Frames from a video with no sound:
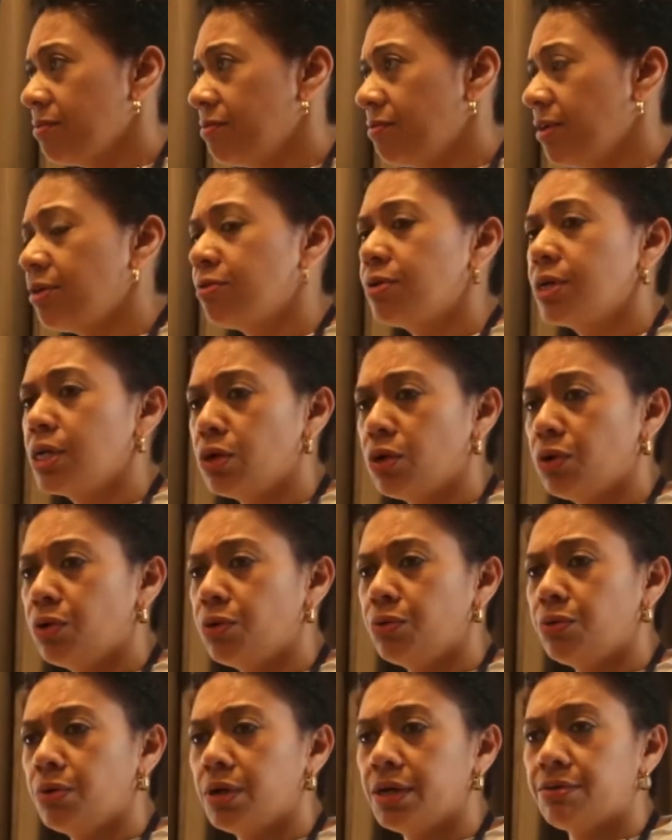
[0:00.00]
very
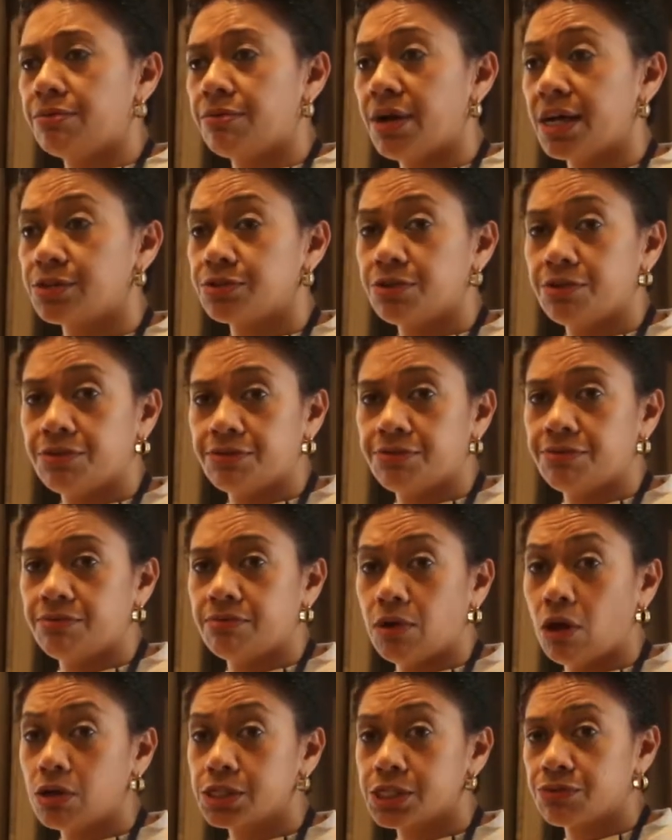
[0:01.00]
low
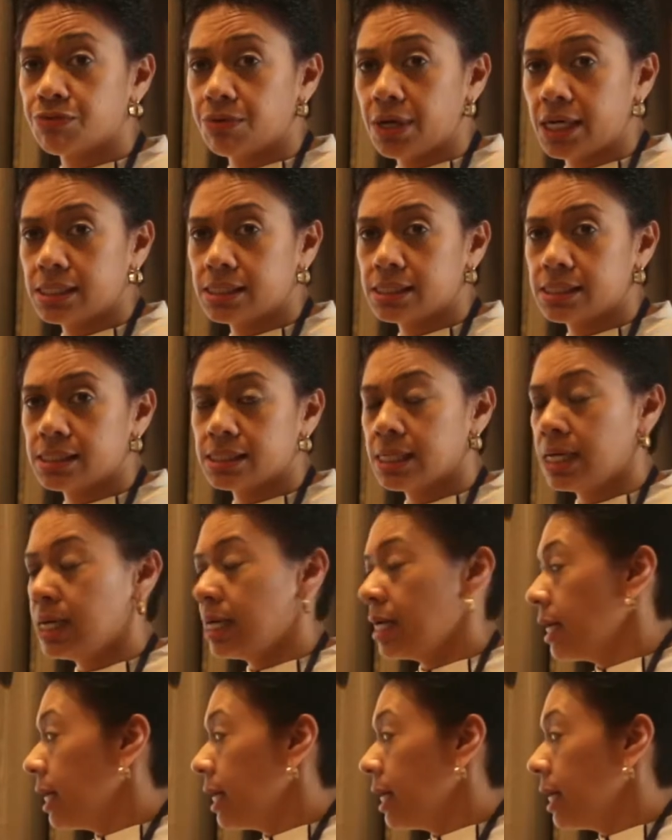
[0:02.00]
write-off loss rates.